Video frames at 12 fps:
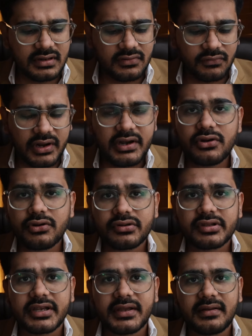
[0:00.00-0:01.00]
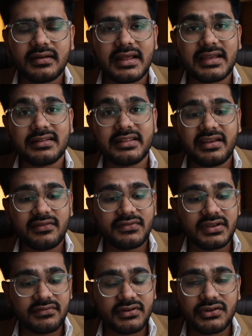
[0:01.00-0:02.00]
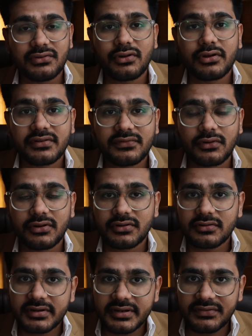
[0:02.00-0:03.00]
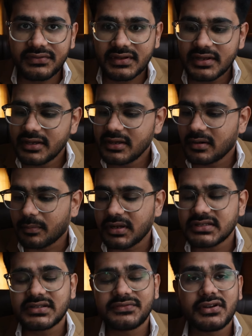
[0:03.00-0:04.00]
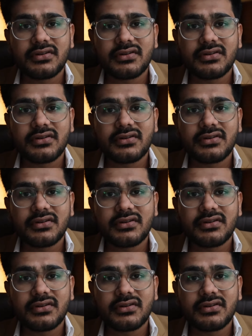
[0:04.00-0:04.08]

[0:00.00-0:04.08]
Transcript: one good thing, like they have given you a lot of alternatives. Plus, if you're